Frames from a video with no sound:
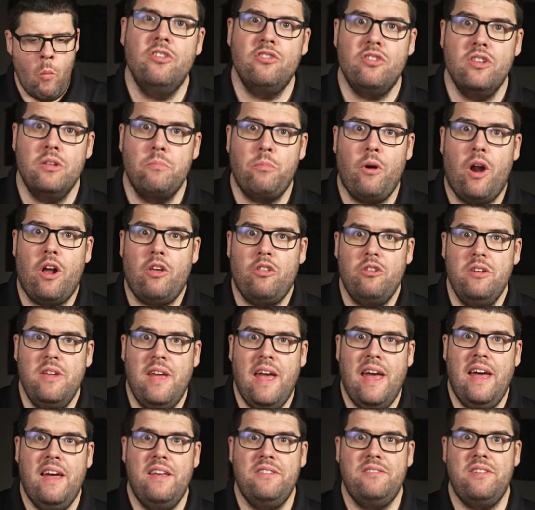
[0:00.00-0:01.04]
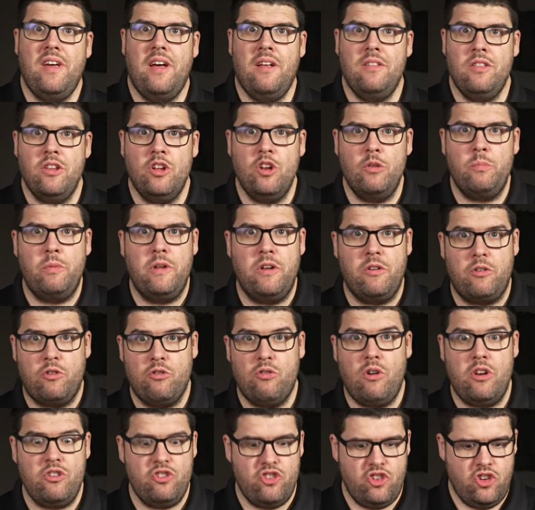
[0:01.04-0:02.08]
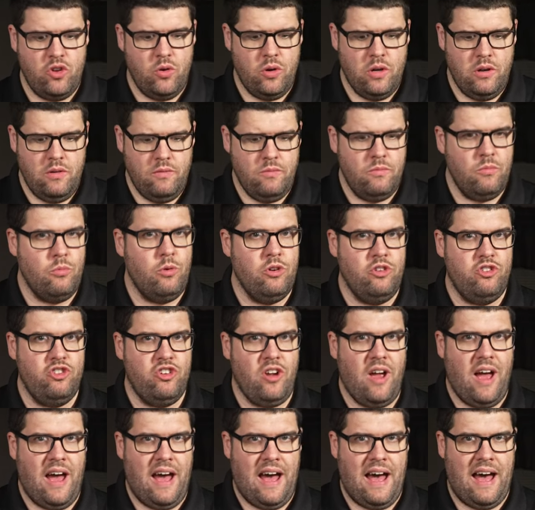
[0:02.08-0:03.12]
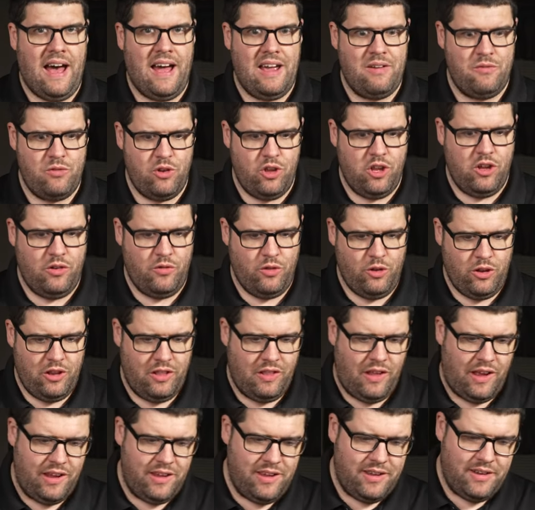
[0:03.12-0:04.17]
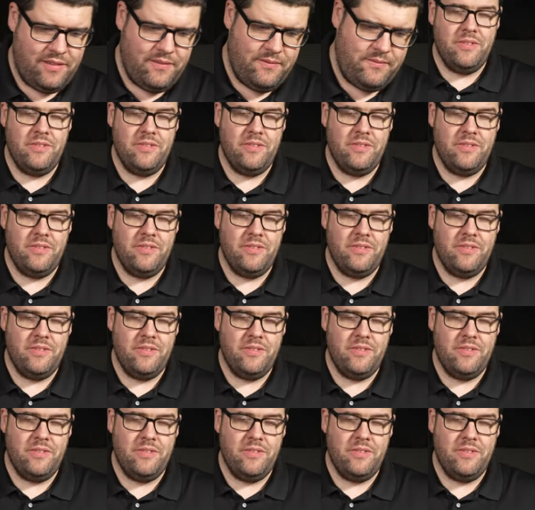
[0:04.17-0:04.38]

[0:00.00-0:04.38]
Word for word: So the broccoli has a little bit of crunch to it, which I really, really like.